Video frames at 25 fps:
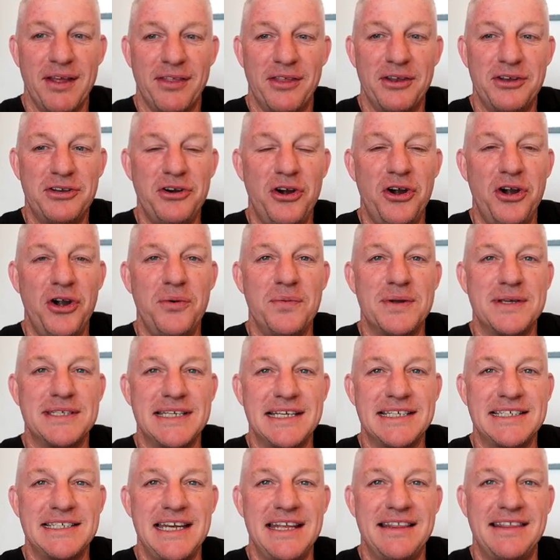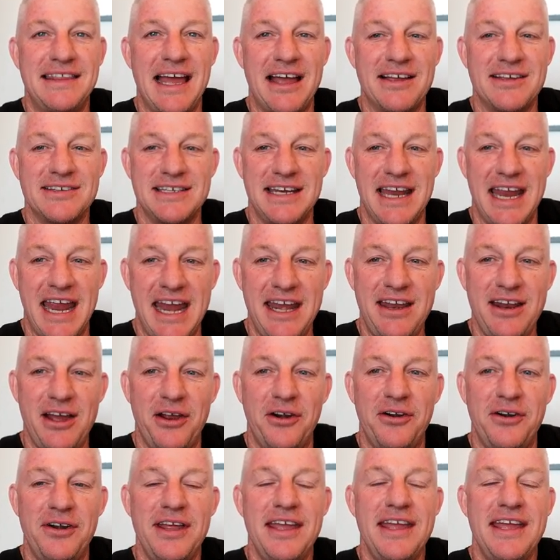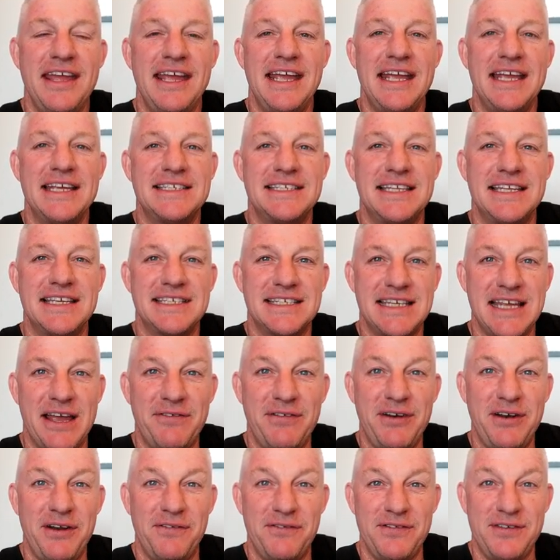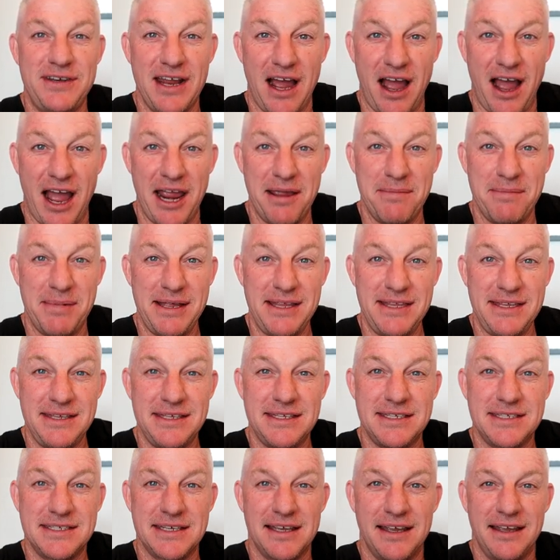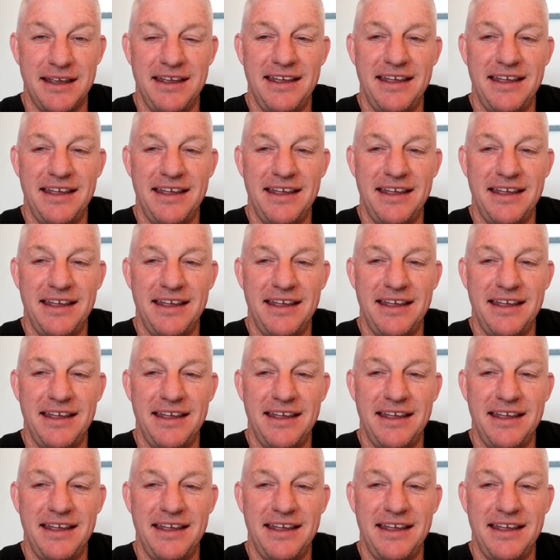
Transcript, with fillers: The turn with sixteen thousand eight hundred is the seven of diamonds.